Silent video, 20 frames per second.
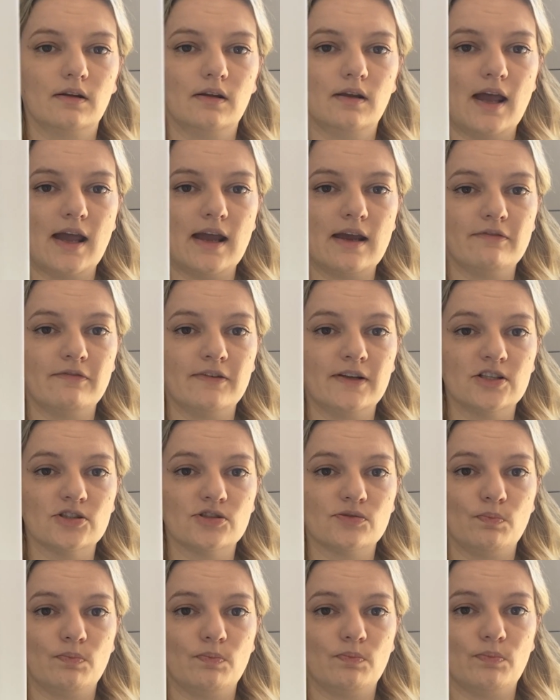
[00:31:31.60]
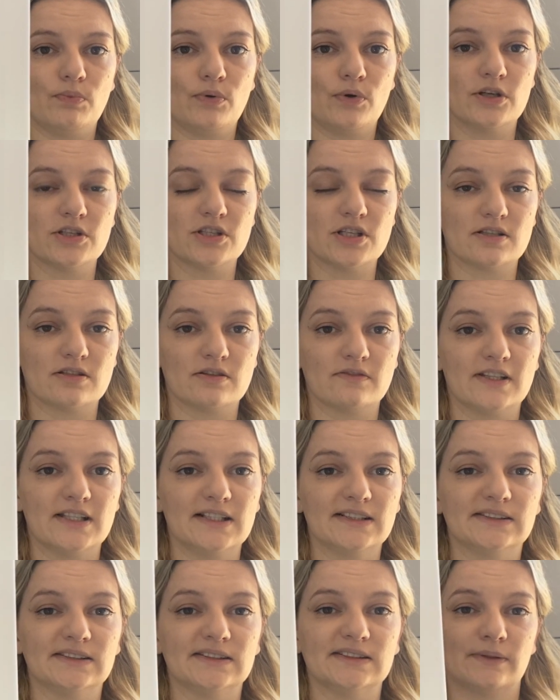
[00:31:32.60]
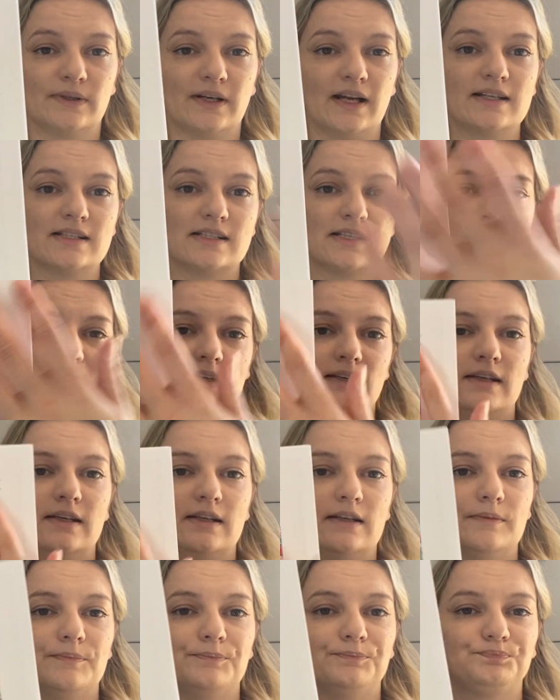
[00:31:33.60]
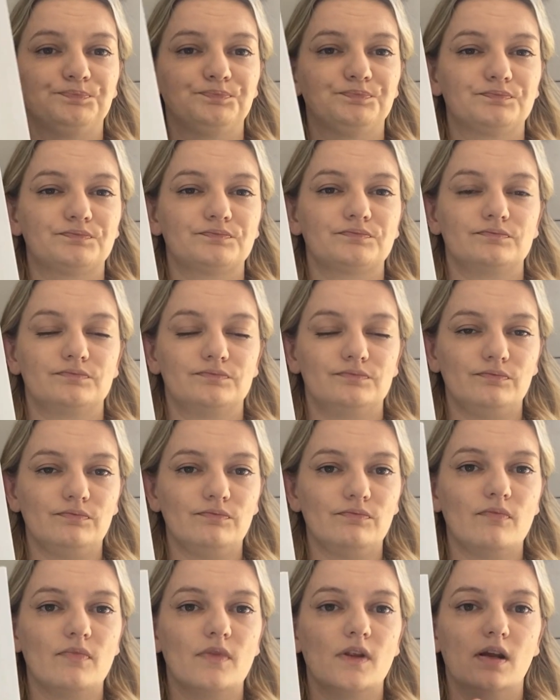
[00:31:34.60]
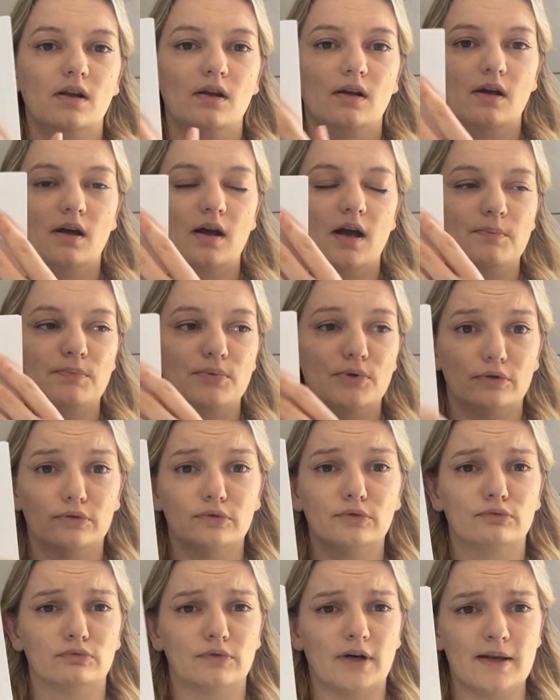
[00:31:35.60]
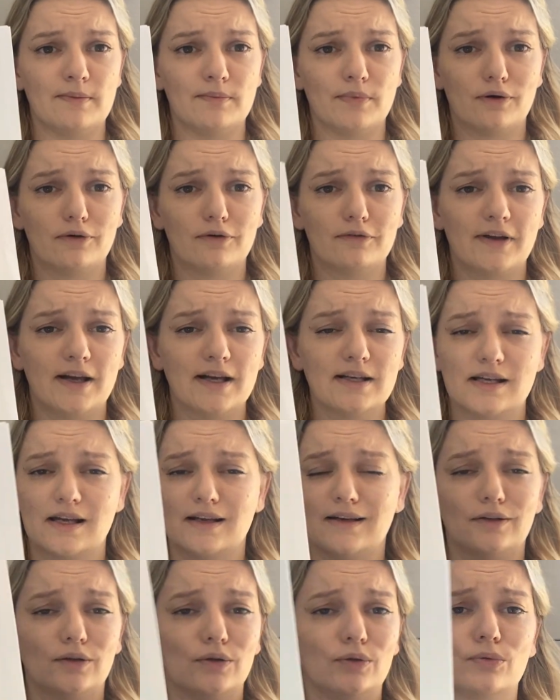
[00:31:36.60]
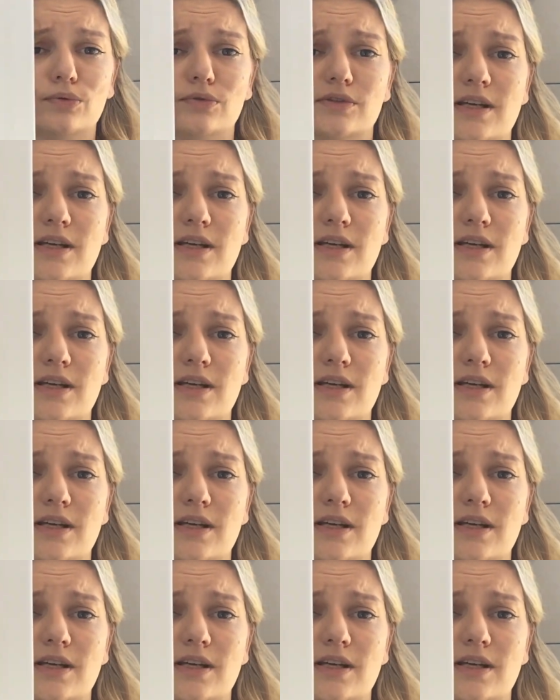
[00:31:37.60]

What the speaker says: a finished project of this and someone had done it in a beautiful rainbow effect and it looked